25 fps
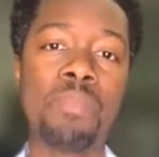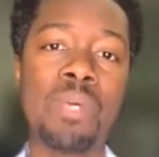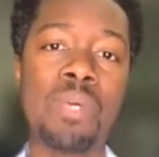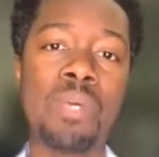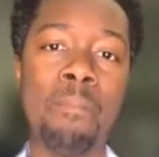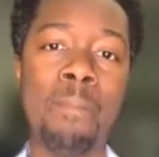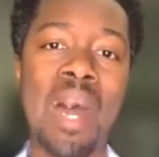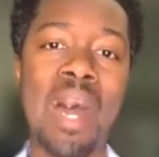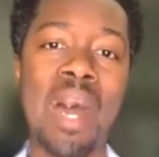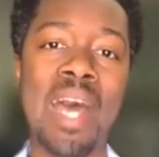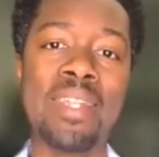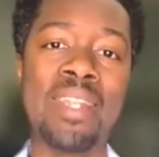and
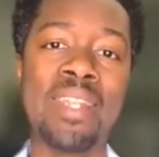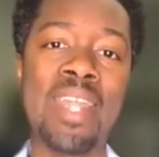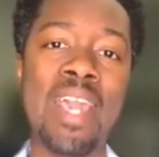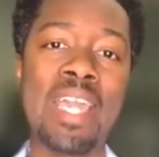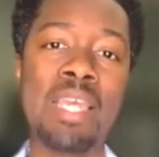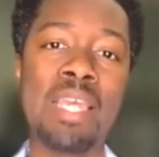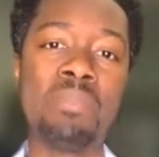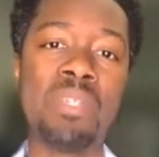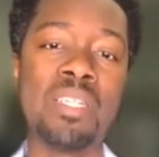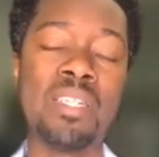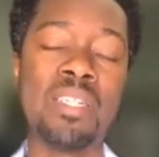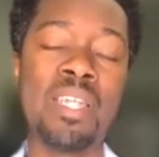my name
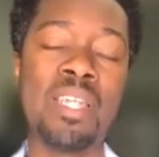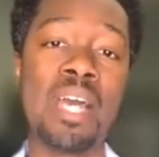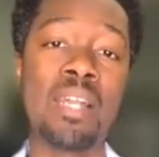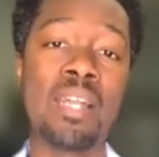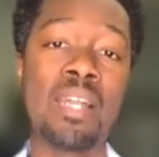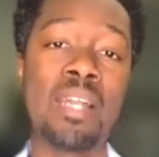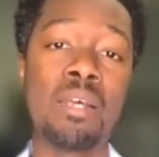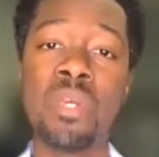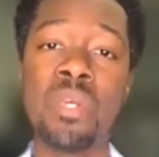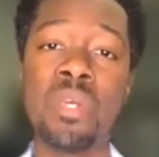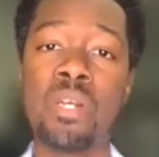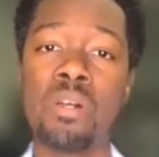did not
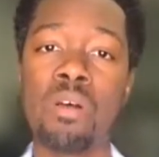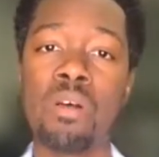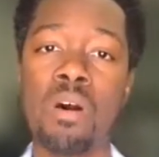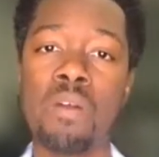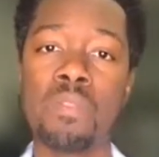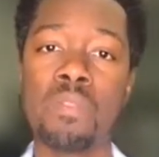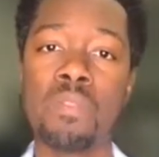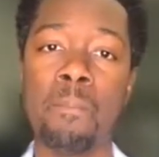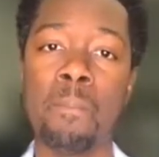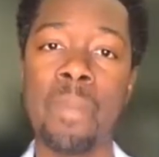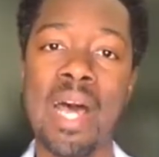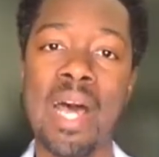appear on
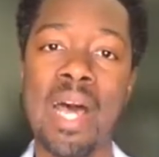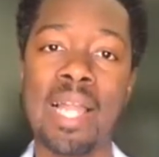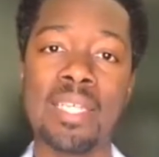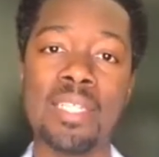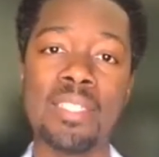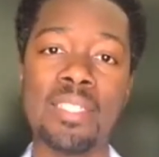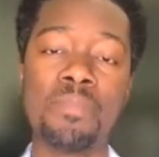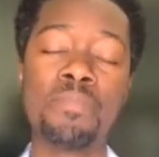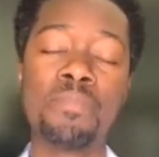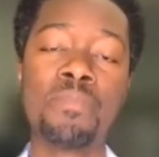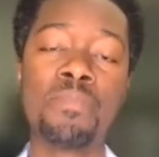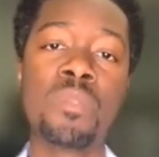the
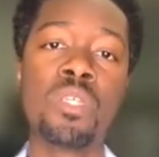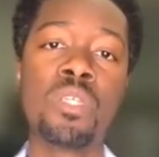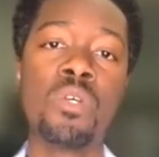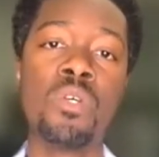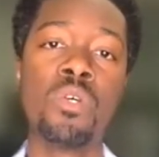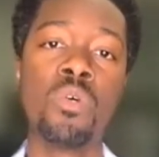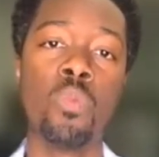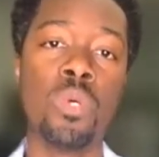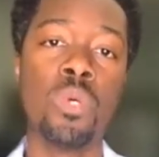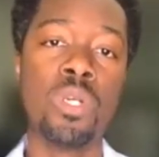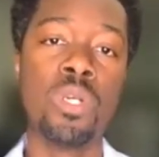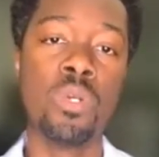ballot.
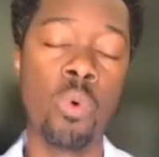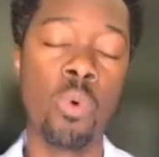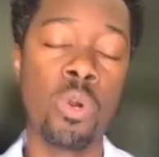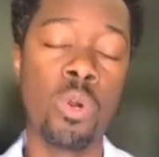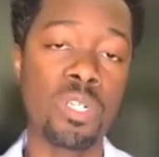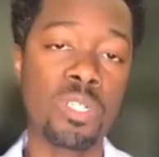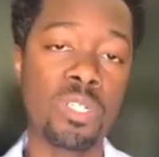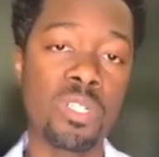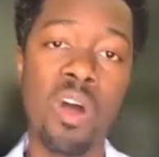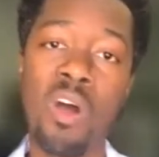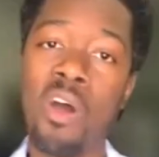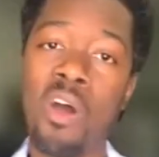We
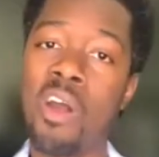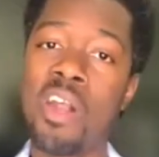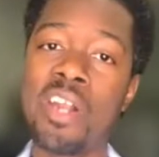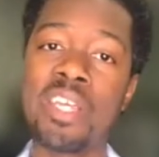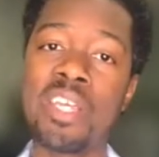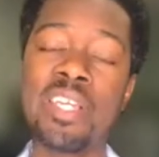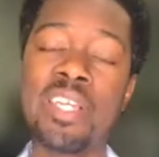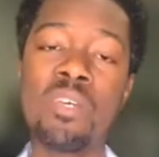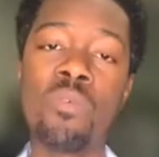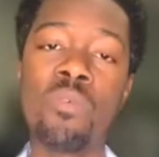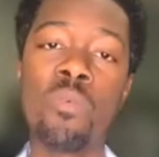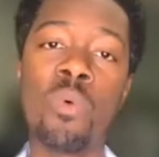worked hard
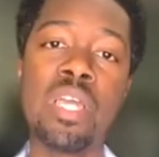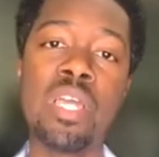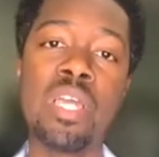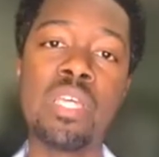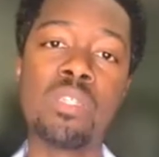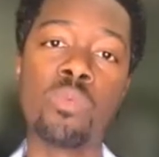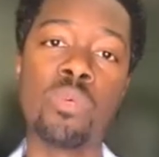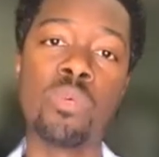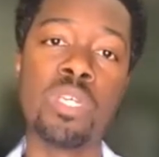anyways.